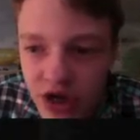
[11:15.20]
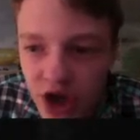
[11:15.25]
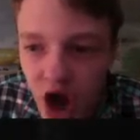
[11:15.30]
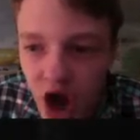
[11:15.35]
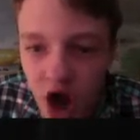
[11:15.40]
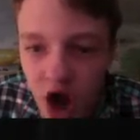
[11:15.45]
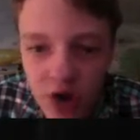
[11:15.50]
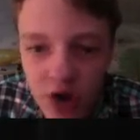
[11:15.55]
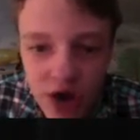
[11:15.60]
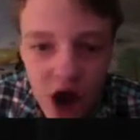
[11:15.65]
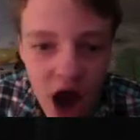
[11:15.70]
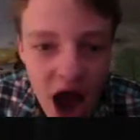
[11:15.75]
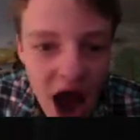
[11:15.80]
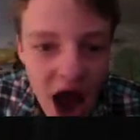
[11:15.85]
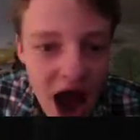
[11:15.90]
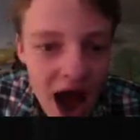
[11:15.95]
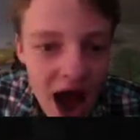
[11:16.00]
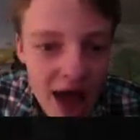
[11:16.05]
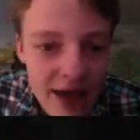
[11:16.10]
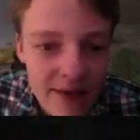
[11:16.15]
No, no.
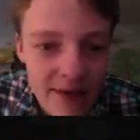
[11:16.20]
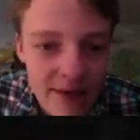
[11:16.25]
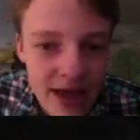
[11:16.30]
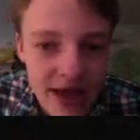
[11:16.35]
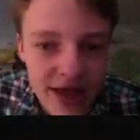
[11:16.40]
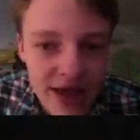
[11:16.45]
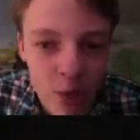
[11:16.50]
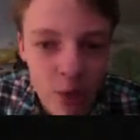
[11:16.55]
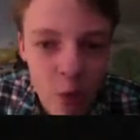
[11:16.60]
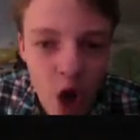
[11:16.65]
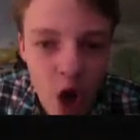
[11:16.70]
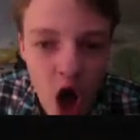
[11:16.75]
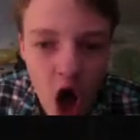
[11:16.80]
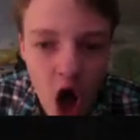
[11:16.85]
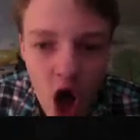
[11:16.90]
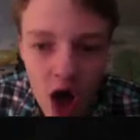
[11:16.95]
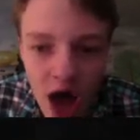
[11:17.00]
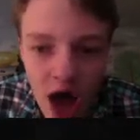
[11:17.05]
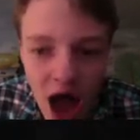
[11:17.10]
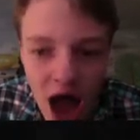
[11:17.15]
I am hitting a
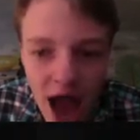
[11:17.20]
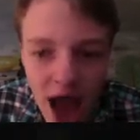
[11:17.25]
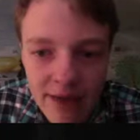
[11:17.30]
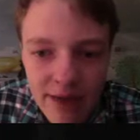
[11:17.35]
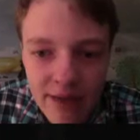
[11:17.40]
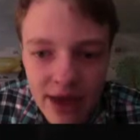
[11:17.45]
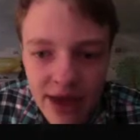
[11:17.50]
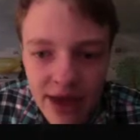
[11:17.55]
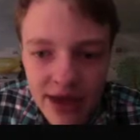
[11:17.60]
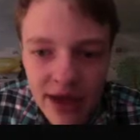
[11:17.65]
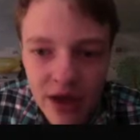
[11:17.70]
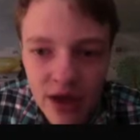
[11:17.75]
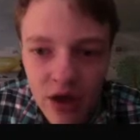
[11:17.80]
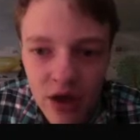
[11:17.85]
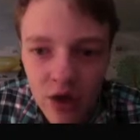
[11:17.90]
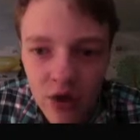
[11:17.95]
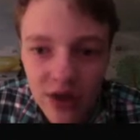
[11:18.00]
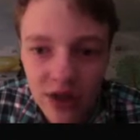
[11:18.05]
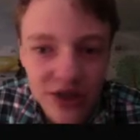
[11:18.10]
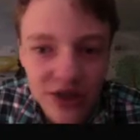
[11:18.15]
wall. I am hitting...
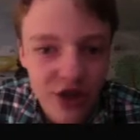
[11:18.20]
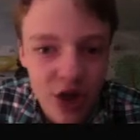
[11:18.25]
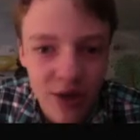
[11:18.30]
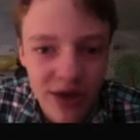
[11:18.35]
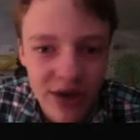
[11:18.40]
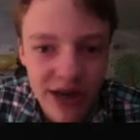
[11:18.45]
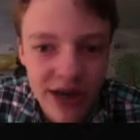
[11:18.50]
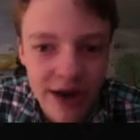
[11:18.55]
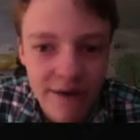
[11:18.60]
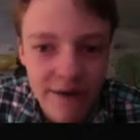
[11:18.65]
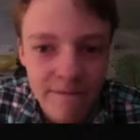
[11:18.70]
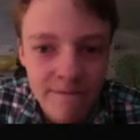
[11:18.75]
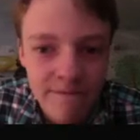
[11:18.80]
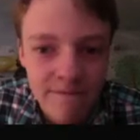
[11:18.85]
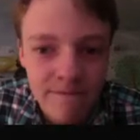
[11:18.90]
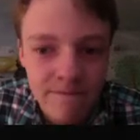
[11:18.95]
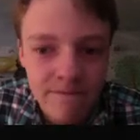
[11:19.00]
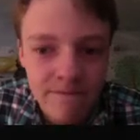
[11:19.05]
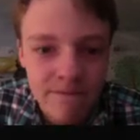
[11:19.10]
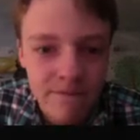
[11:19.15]
Let's go in here.
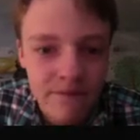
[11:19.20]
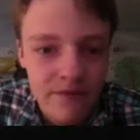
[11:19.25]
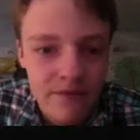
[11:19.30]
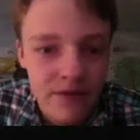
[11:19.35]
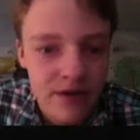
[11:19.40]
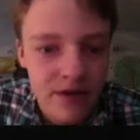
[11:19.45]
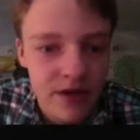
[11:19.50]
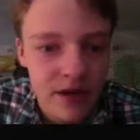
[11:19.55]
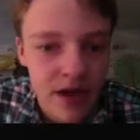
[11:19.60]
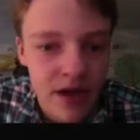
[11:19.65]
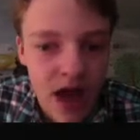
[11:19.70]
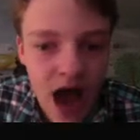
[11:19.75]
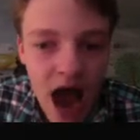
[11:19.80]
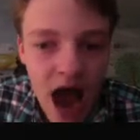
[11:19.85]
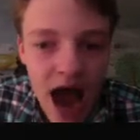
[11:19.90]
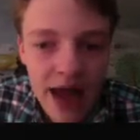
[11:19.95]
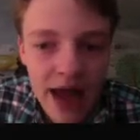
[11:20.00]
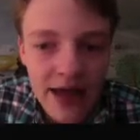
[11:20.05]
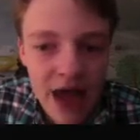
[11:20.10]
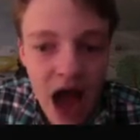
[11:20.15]

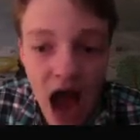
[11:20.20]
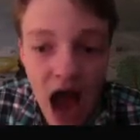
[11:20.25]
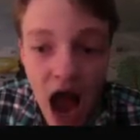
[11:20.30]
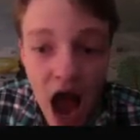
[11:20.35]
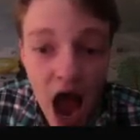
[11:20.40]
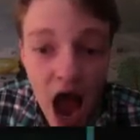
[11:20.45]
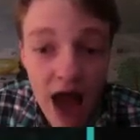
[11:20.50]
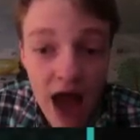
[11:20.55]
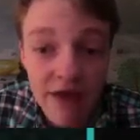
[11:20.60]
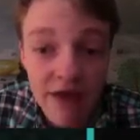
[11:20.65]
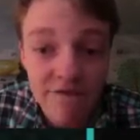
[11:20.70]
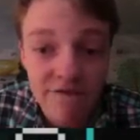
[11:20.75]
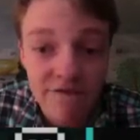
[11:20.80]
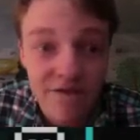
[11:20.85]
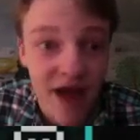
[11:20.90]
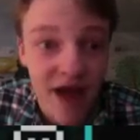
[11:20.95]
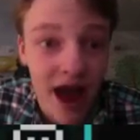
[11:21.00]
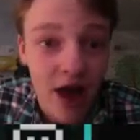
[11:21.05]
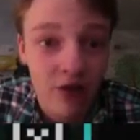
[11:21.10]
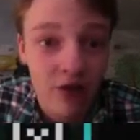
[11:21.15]
I... I
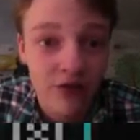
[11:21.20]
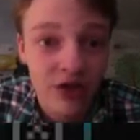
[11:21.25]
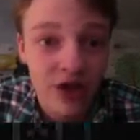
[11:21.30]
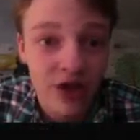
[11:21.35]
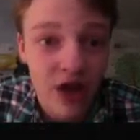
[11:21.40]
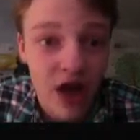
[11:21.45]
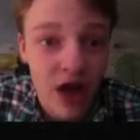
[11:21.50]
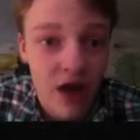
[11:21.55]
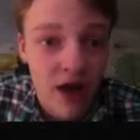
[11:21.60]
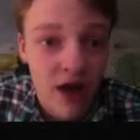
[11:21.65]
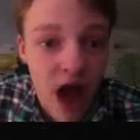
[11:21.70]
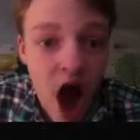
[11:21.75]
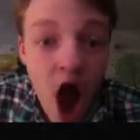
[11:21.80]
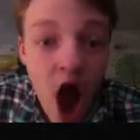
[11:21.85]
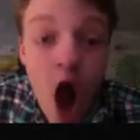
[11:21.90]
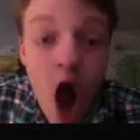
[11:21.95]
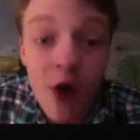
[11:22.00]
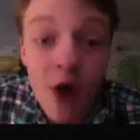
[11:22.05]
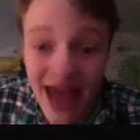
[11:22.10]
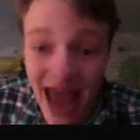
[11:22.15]
found...
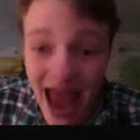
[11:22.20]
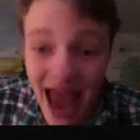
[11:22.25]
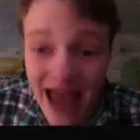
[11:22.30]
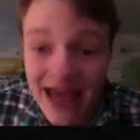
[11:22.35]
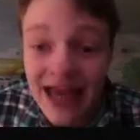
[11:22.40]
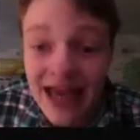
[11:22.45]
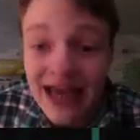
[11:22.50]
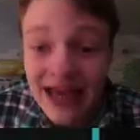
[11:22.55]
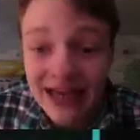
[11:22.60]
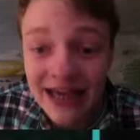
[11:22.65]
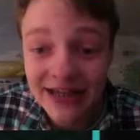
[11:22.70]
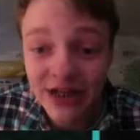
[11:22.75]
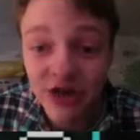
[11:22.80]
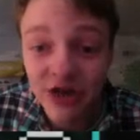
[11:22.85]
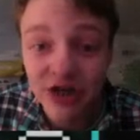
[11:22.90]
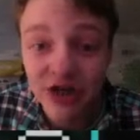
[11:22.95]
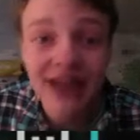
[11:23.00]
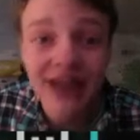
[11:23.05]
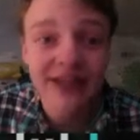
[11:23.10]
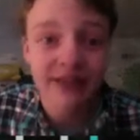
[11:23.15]
Okay, he's
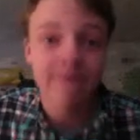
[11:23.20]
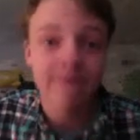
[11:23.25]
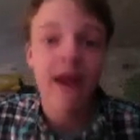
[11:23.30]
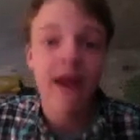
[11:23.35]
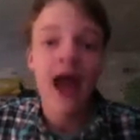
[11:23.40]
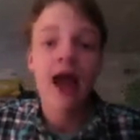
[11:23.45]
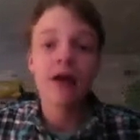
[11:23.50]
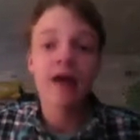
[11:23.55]
still chasing.